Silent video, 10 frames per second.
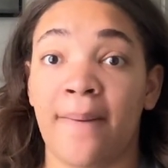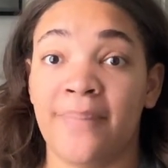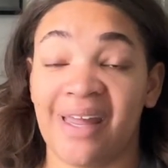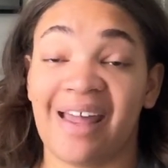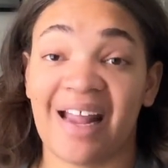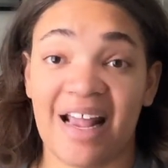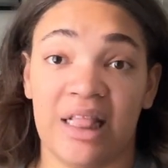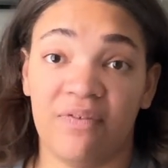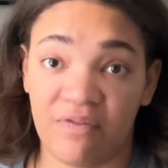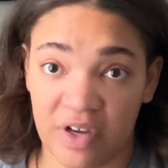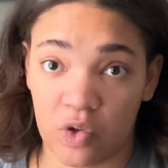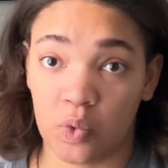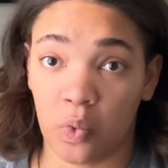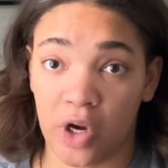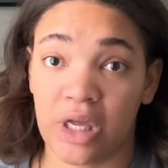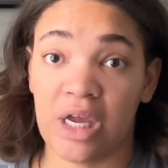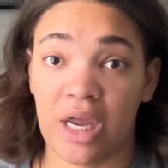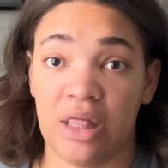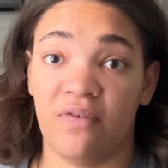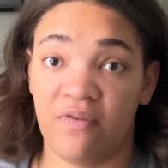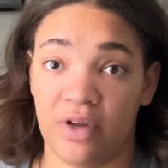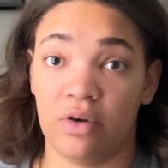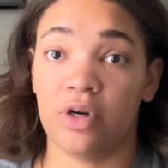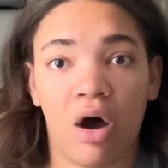being in the field, working in the field.